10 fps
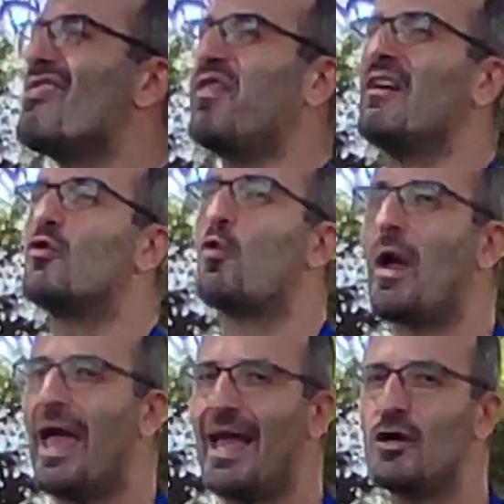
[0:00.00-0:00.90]
the
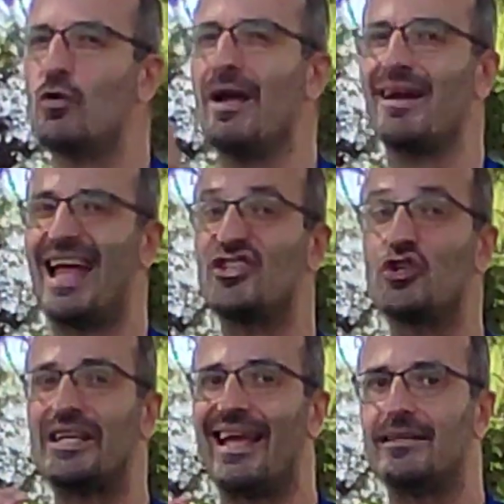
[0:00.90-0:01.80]
way we are
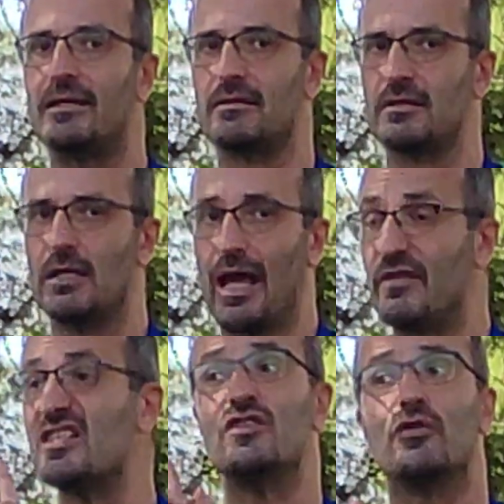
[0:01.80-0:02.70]
educated, and
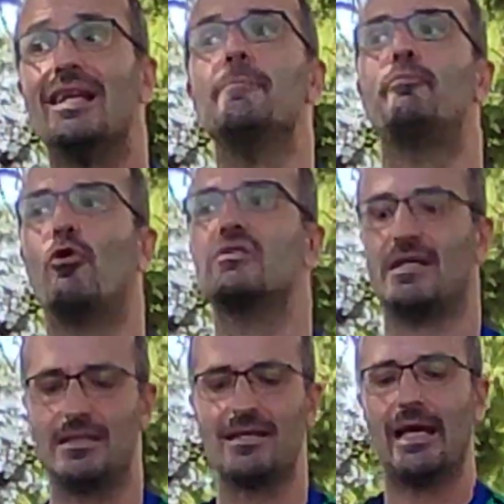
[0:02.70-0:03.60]
this is really
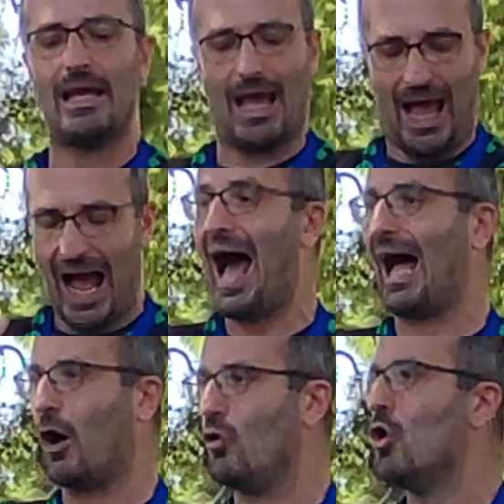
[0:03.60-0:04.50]
important,
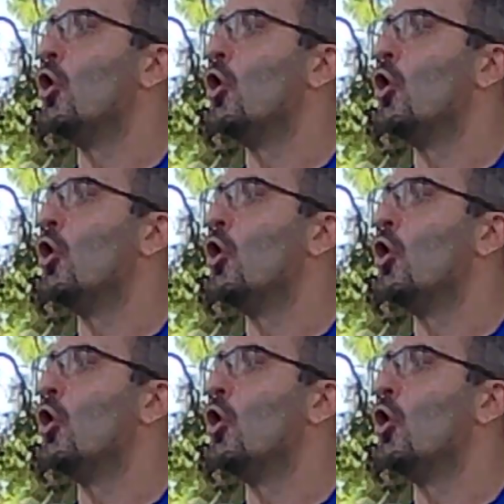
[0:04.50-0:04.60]
how